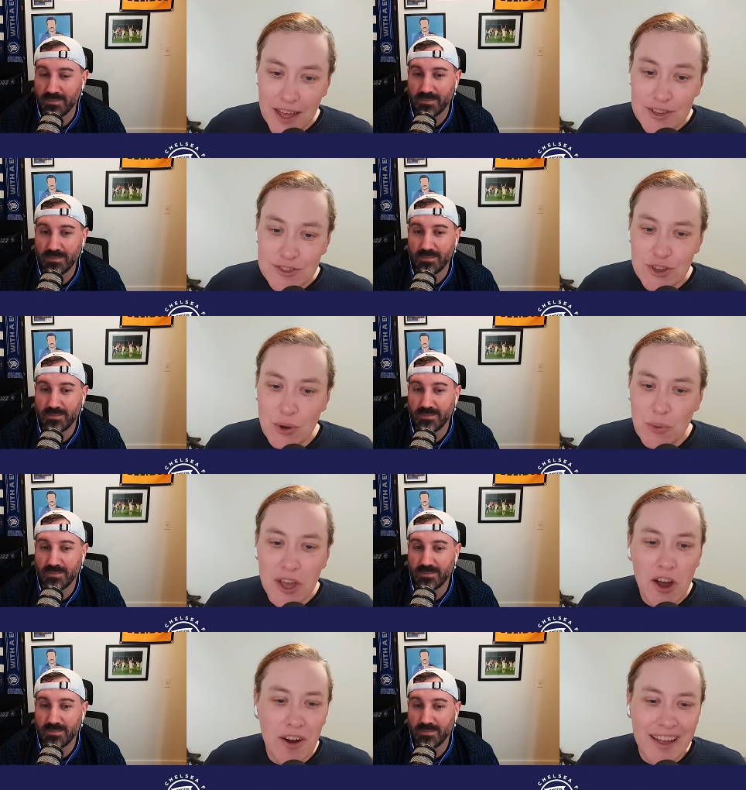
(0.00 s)
Speaker 1: So we
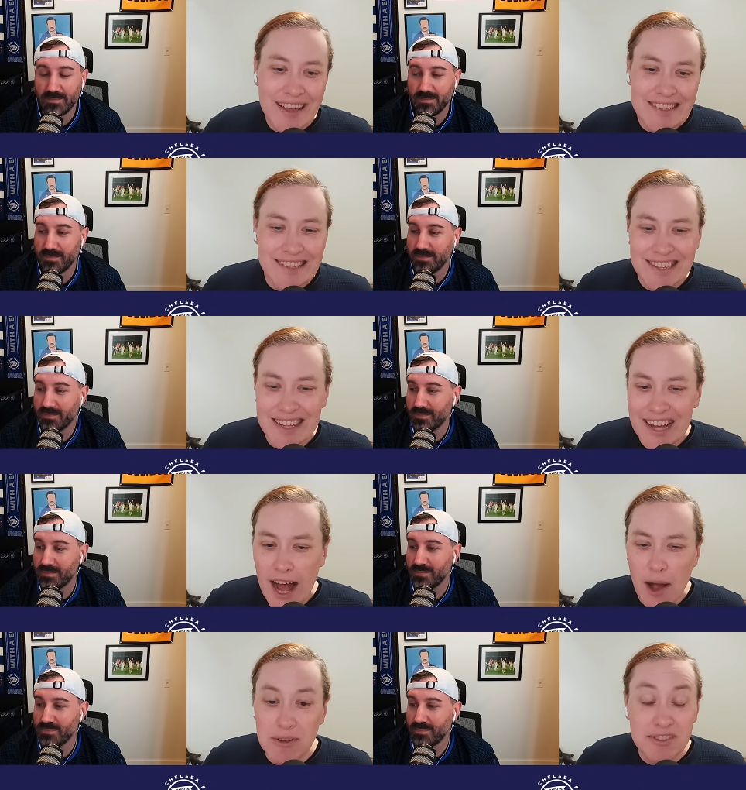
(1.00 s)
are in
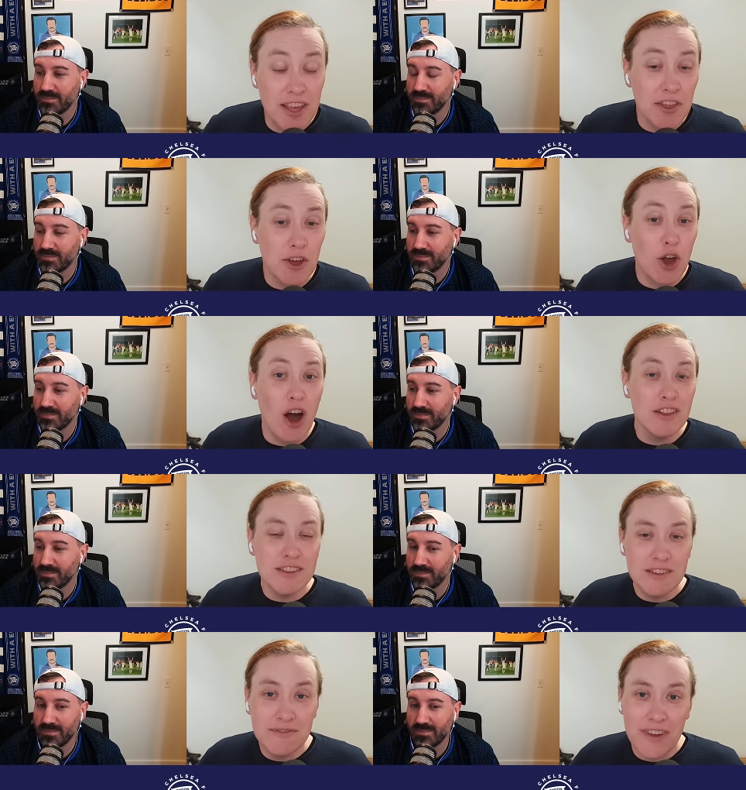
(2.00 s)
I would say, the
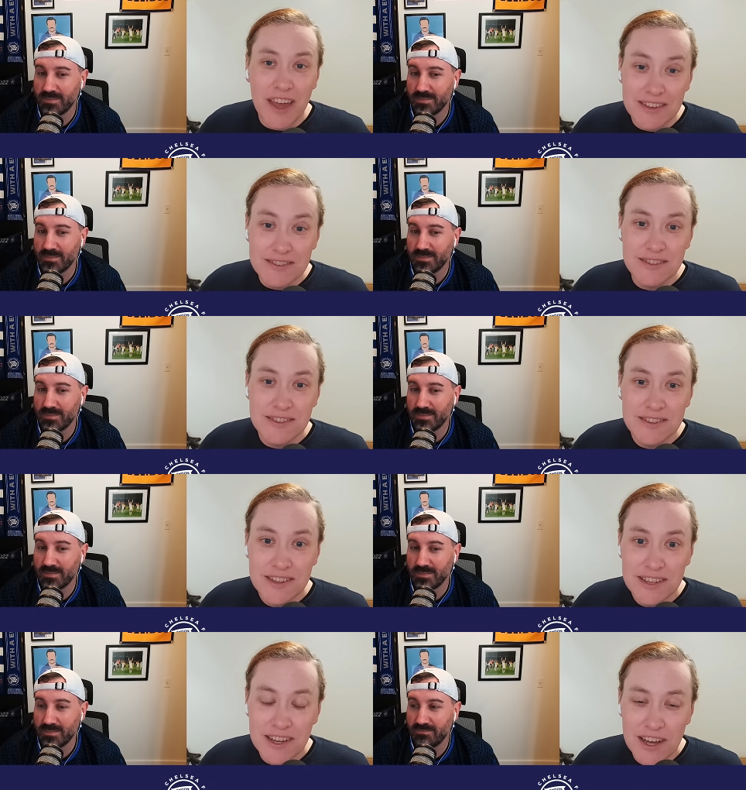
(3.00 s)
gauntlet phase
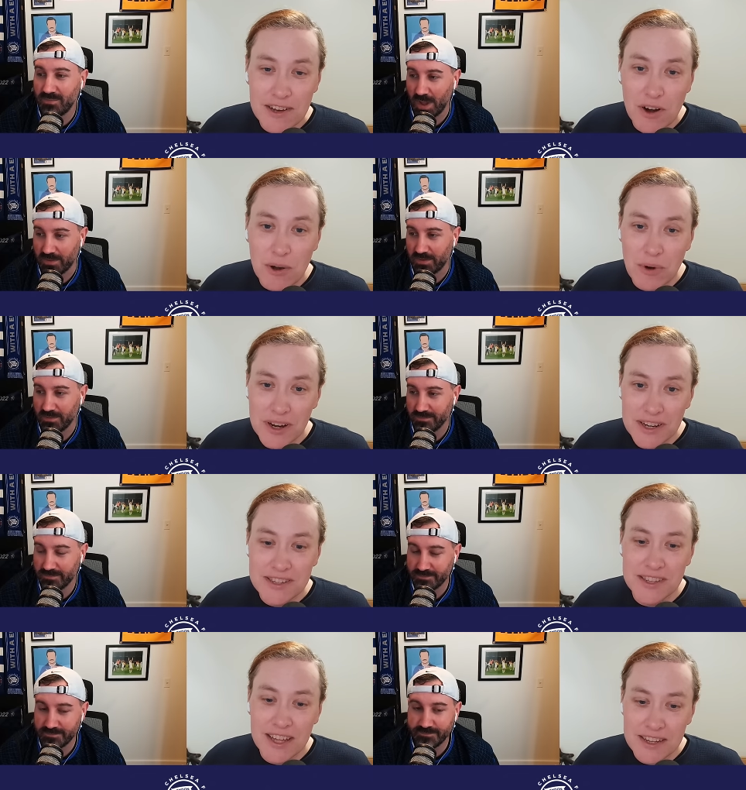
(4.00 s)
of yes. our run
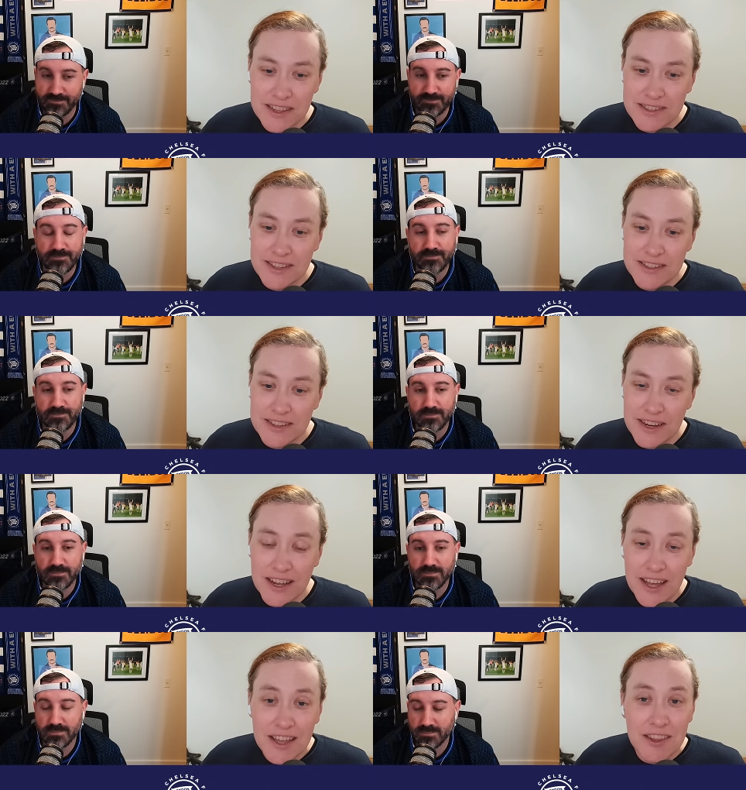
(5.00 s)
into the end of the season.
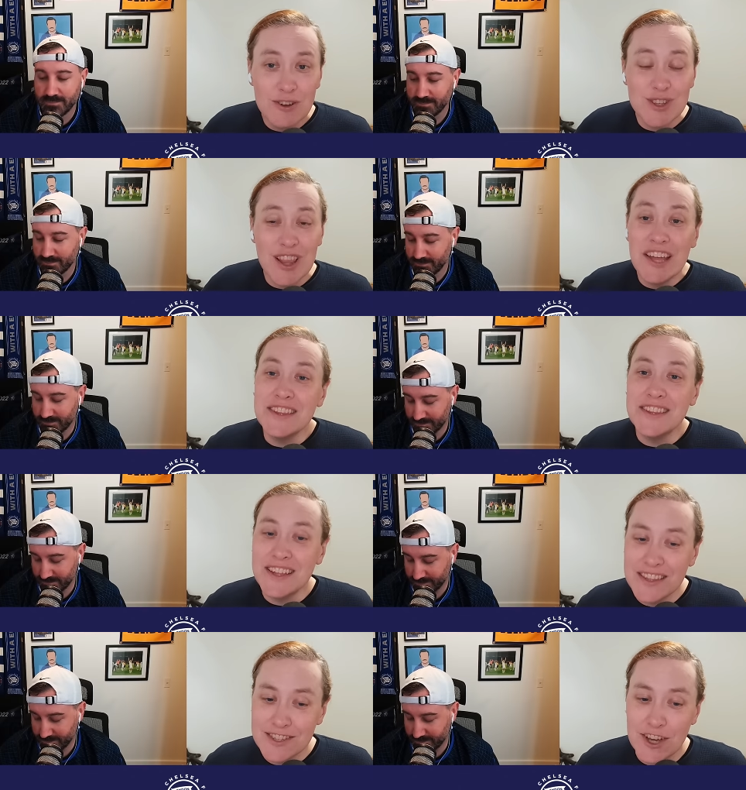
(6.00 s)
There's light at the end
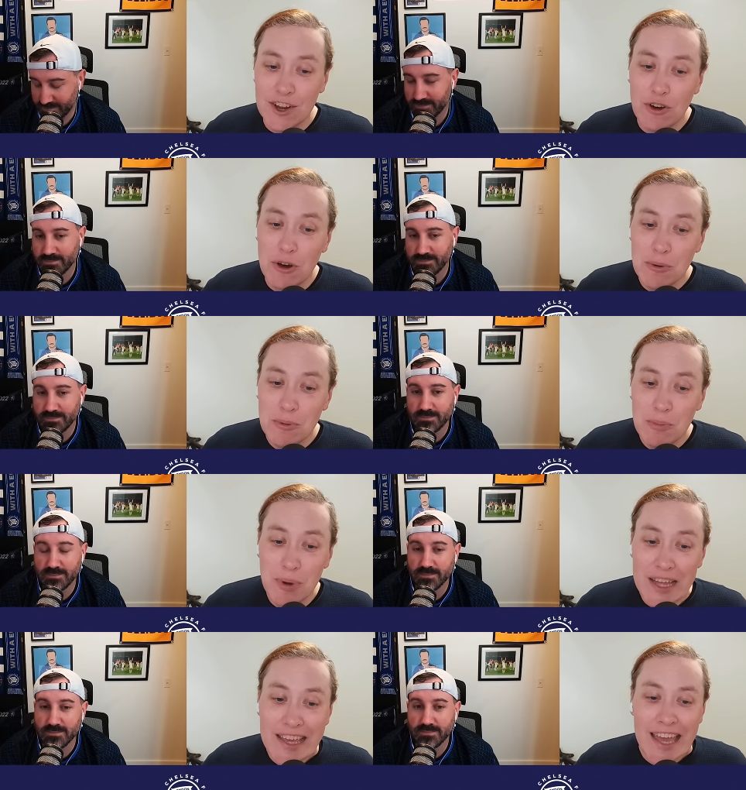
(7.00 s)
of the tunnel,
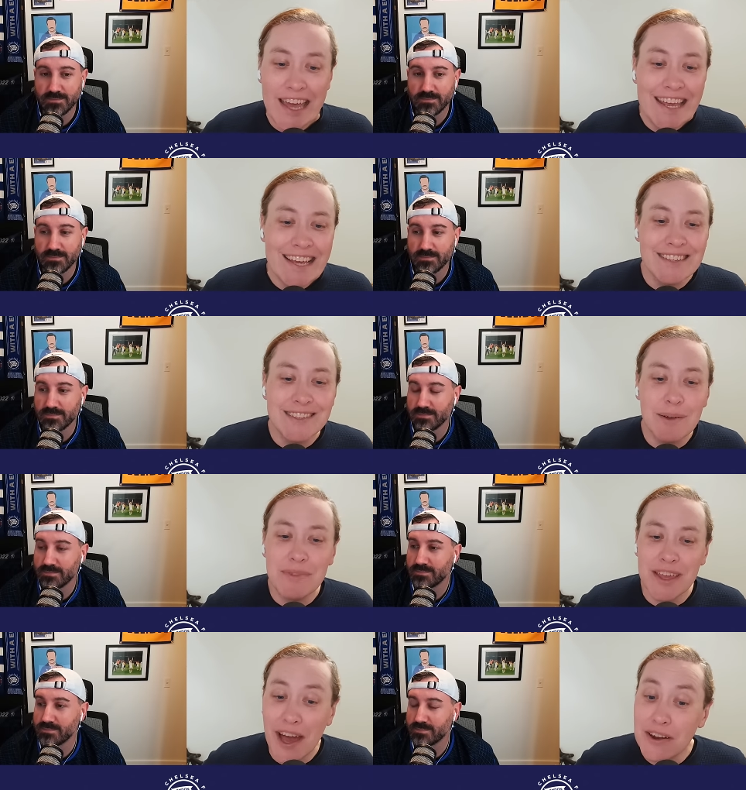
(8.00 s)
but getting
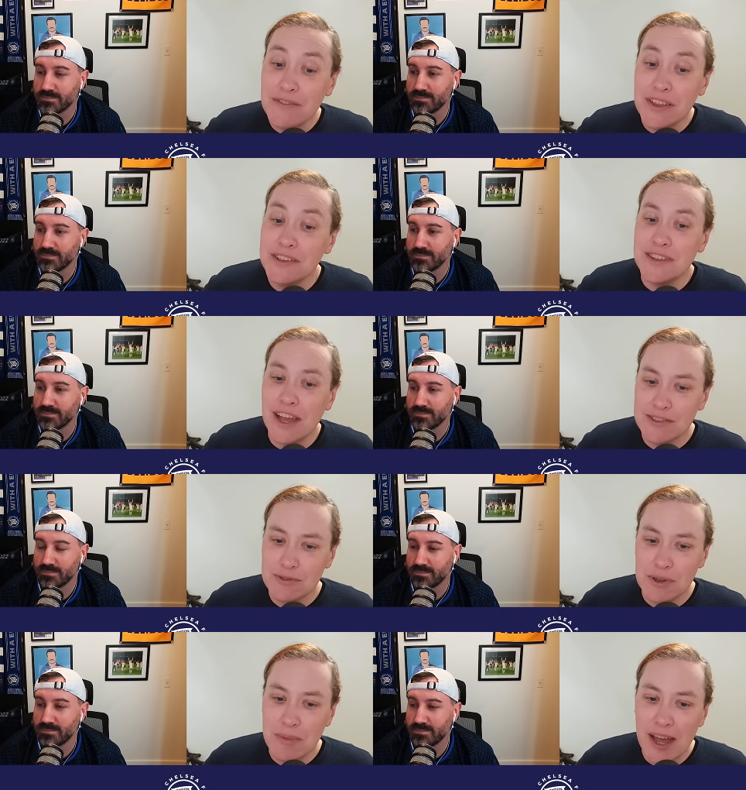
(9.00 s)
something out of these next
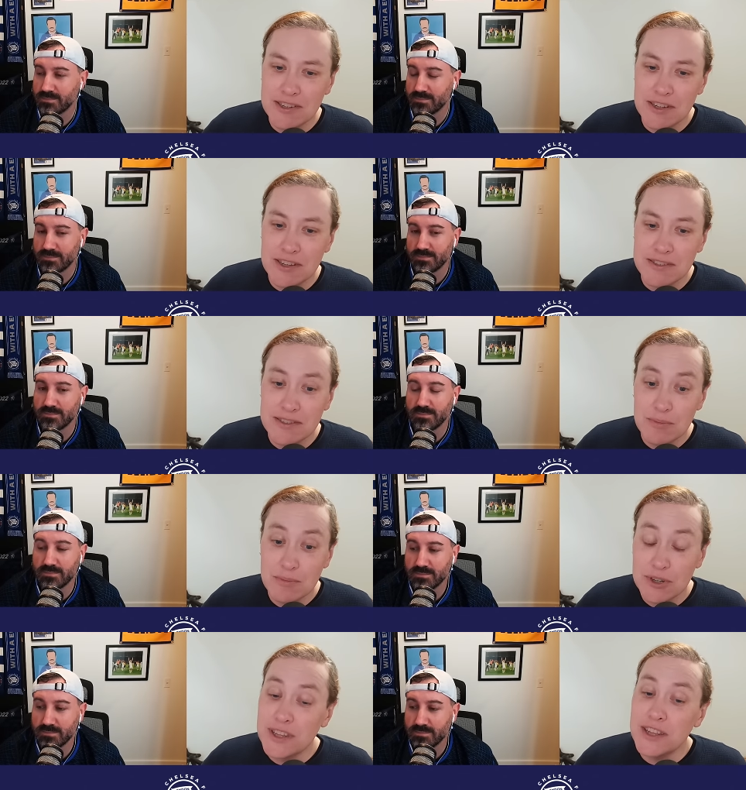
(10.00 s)
three matches,
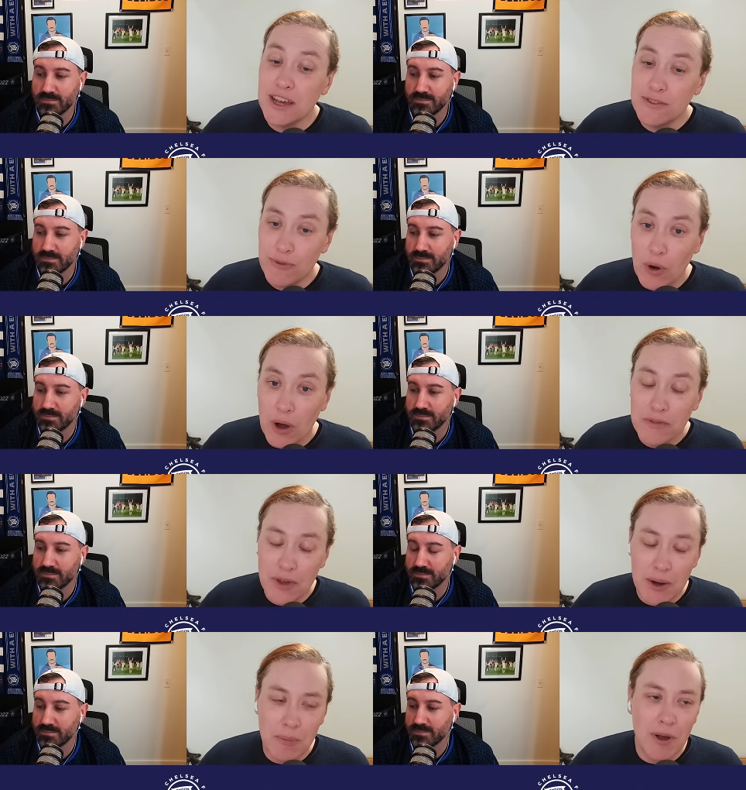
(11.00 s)
particularly the next four, if you
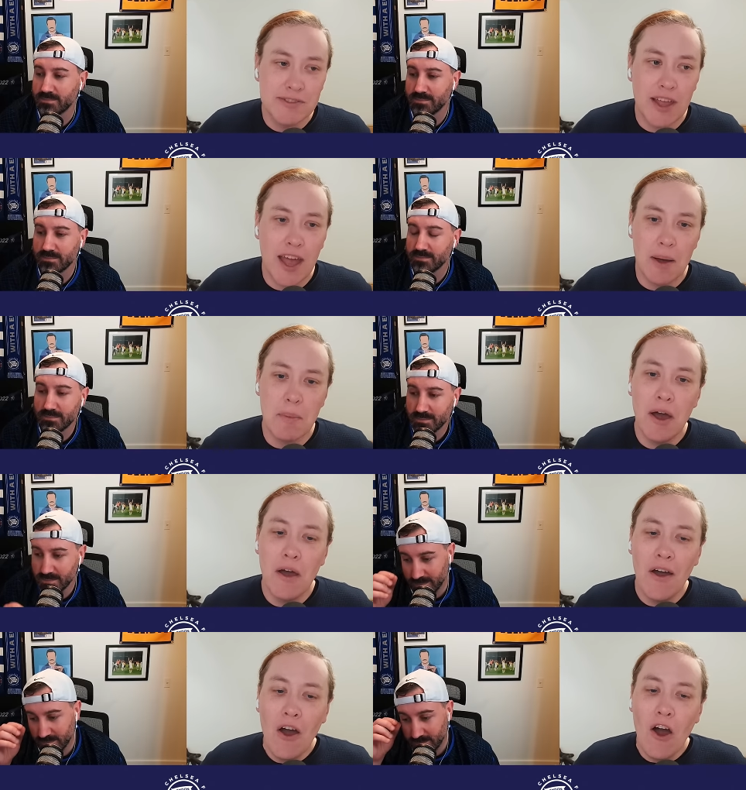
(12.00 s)
add West Ham,
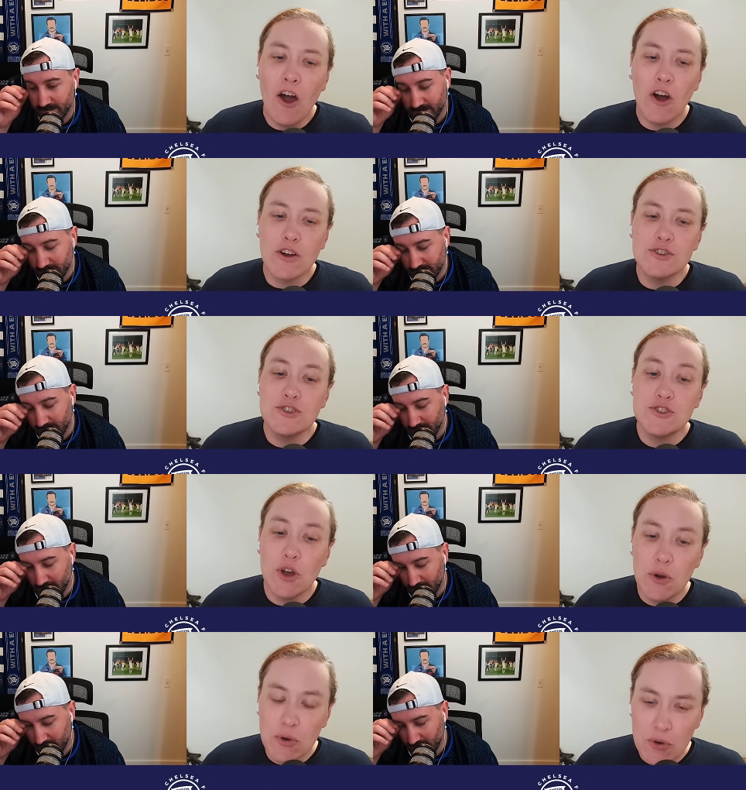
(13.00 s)
are
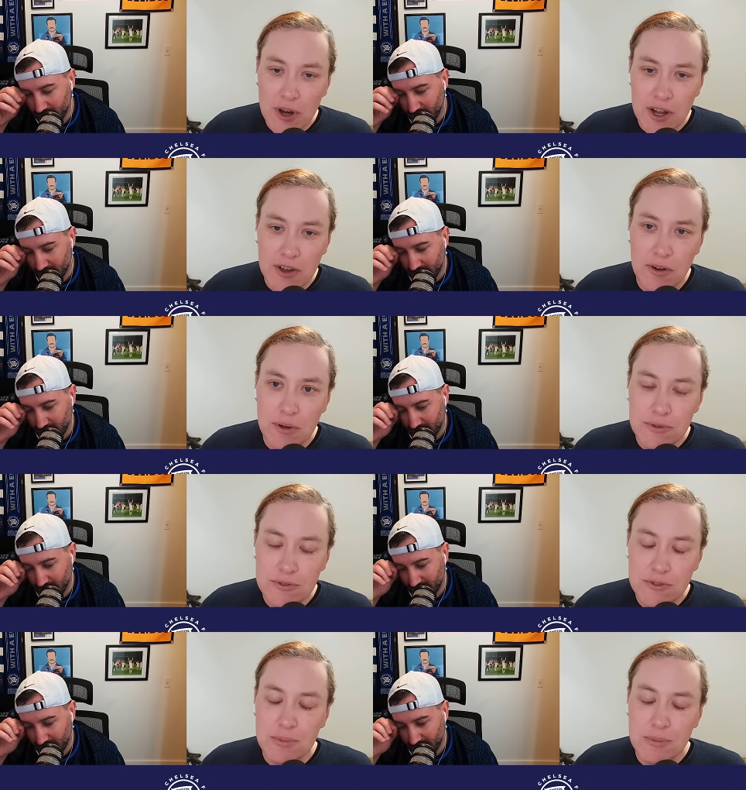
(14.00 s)
so critical to